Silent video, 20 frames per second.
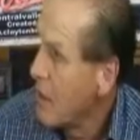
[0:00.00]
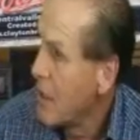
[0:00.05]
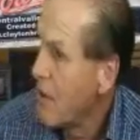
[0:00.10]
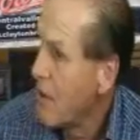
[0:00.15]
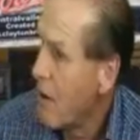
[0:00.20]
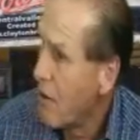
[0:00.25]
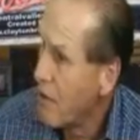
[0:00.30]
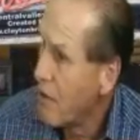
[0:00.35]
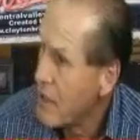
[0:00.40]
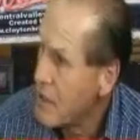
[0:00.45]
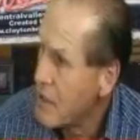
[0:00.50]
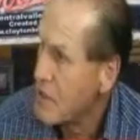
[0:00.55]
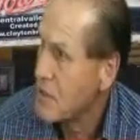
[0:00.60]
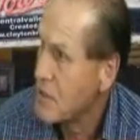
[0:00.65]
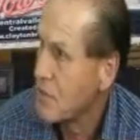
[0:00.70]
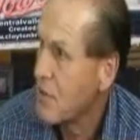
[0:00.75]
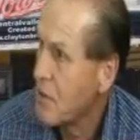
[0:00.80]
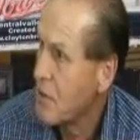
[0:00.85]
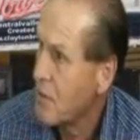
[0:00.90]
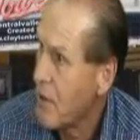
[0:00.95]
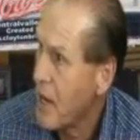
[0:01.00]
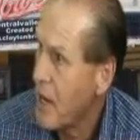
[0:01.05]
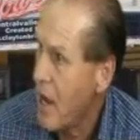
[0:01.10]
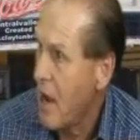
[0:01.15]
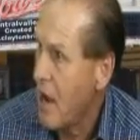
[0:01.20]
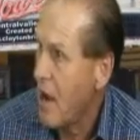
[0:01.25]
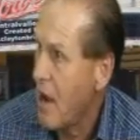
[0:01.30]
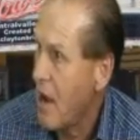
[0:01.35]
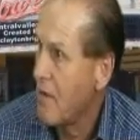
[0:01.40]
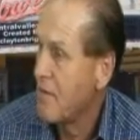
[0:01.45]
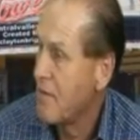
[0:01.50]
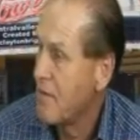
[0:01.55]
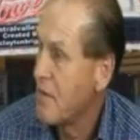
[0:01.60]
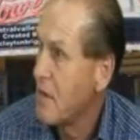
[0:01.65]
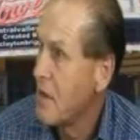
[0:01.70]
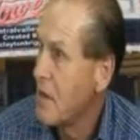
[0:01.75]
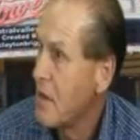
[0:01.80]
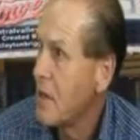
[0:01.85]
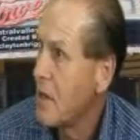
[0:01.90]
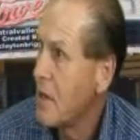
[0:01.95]
in our industry we have
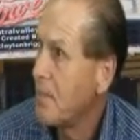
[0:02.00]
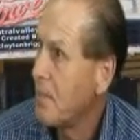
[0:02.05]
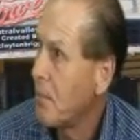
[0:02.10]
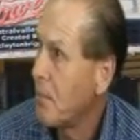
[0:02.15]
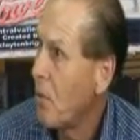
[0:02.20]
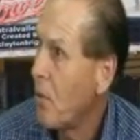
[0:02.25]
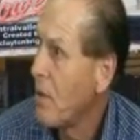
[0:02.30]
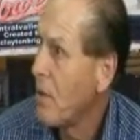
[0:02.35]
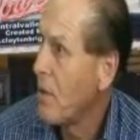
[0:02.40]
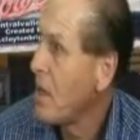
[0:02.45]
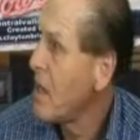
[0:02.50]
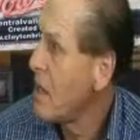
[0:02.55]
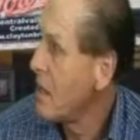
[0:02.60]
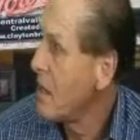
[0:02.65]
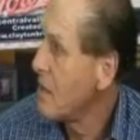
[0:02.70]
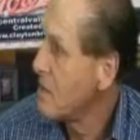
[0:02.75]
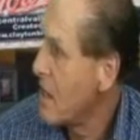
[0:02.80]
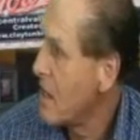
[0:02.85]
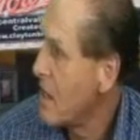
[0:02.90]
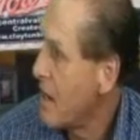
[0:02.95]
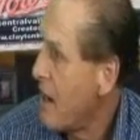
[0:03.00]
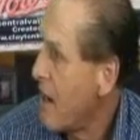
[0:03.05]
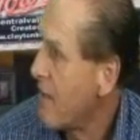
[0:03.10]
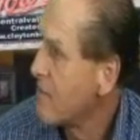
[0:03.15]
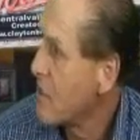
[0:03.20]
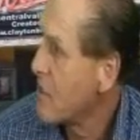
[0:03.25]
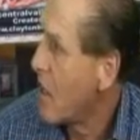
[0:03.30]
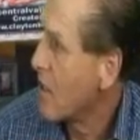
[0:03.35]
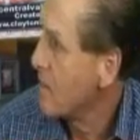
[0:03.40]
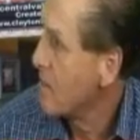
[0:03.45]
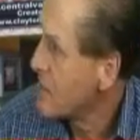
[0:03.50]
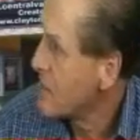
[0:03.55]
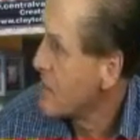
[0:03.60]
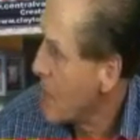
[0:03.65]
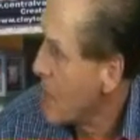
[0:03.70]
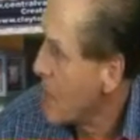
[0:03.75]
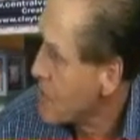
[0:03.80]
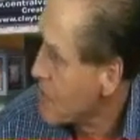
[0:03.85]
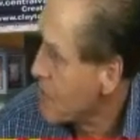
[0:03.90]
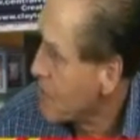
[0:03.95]
employees that have
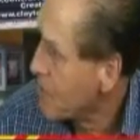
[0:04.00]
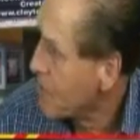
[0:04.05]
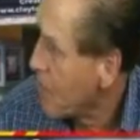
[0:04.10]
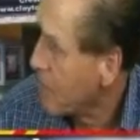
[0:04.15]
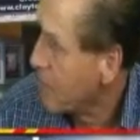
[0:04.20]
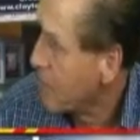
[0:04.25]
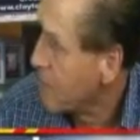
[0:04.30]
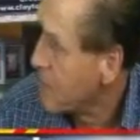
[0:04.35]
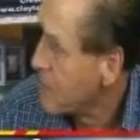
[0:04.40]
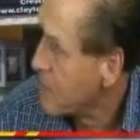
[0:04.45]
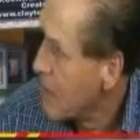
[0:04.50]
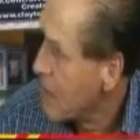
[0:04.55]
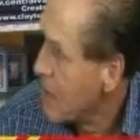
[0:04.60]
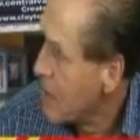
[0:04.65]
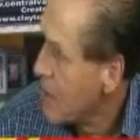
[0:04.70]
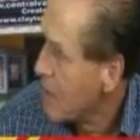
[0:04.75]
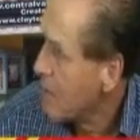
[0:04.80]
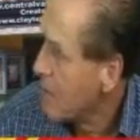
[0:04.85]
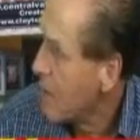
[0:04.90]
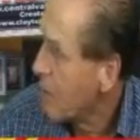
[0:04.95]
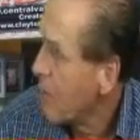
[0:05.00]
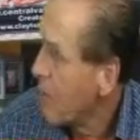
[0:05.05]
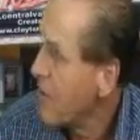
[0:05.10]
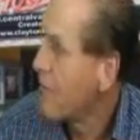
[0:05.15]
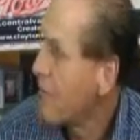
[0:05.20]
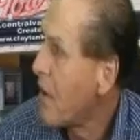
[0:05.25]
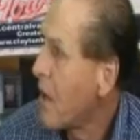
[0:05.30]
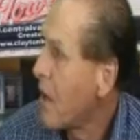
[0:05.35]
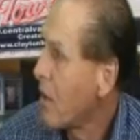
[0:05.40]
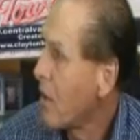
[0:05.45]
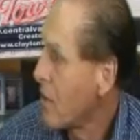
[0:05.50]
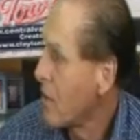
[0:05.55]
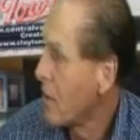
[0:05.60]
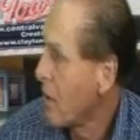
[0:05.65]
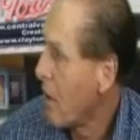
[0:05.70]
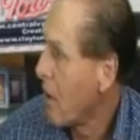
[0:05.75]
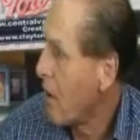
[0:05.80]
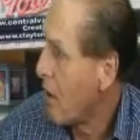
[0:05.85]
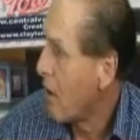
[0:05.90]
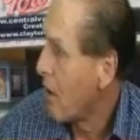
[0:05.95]
documentation problems, but we follow the
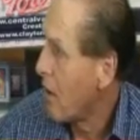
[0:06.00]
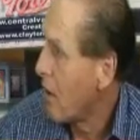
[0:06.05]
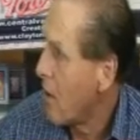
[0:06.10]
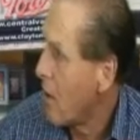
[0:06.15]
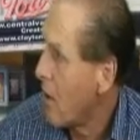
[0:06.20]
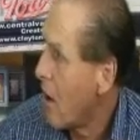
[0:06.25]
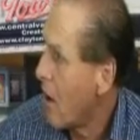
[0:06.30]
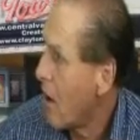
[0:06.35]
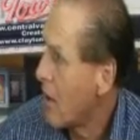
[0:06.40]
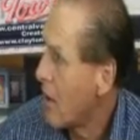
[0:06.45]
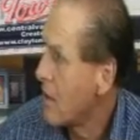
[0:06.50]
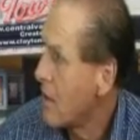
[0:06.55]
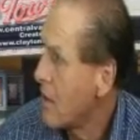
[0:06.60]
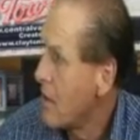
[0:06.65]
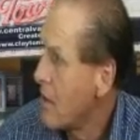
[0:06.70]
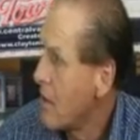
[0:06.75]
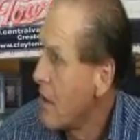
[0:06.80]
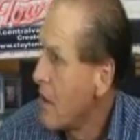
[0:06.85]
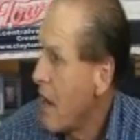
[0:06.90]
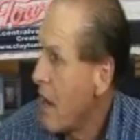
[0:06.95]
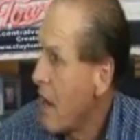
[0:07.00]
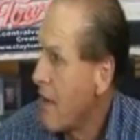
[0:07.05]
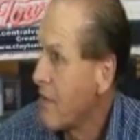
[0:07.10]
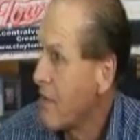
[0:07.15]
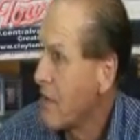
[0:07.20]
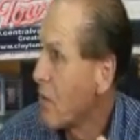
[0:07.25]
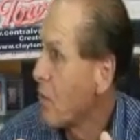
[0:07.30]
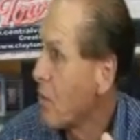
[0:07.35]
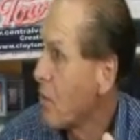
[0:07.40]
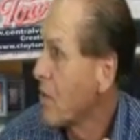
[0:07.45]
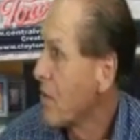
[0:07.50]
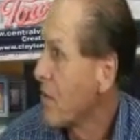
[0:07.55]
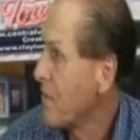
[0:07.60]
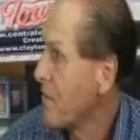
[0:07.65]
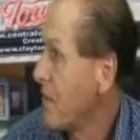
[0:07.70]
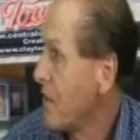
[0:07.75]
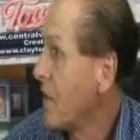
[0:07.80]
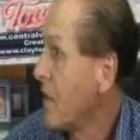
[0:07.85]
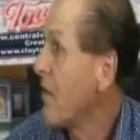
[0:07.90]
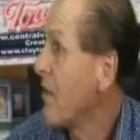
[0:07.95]
law on having a worker
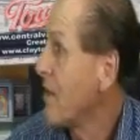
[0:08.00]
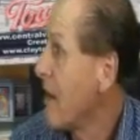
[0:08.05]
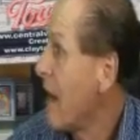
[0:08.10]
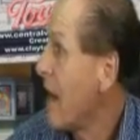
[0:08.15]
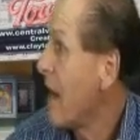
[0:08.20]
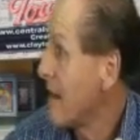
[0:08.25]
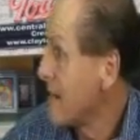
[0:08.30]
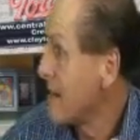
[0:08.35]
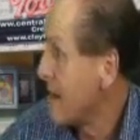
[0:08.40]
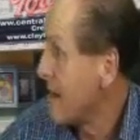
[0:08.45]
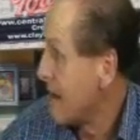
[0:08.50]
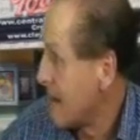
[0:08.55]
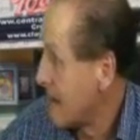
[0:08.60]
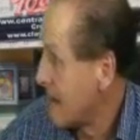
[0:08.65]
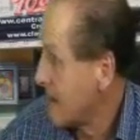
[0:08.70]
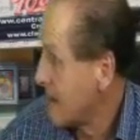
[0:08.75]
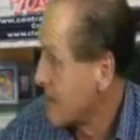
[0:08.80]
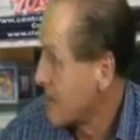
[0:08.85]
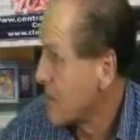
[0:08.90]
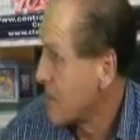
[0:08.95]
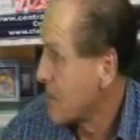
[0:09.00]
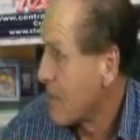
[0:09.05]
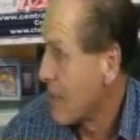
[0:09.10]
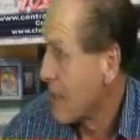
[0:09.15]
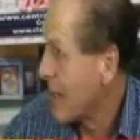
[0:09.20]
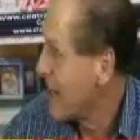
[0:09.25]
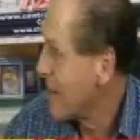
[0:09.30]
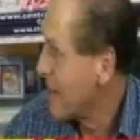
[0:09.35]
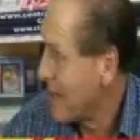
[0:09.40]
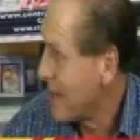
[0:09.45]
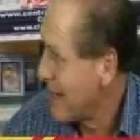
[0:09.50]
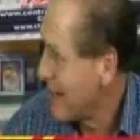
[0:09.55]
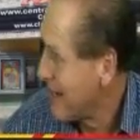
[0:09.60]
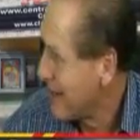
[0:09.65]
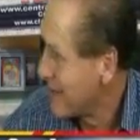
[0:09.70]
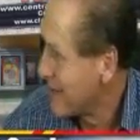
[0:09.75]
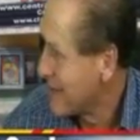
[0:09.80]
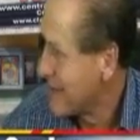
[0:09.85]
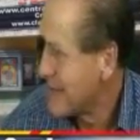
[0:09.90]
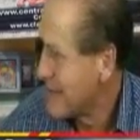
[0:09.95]
fill out an I-9, just like anybody
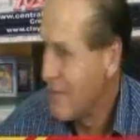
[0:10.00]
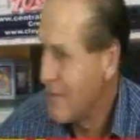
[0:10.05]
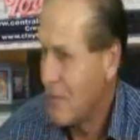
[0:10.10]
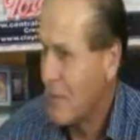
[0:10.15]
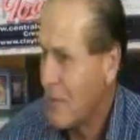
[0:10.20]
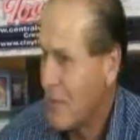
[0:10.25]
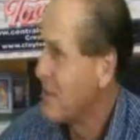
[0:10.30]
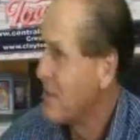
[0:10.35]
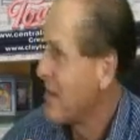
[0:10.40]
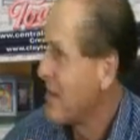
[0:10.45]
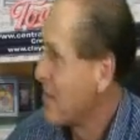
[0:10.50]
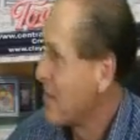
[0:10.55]
else does. Even when you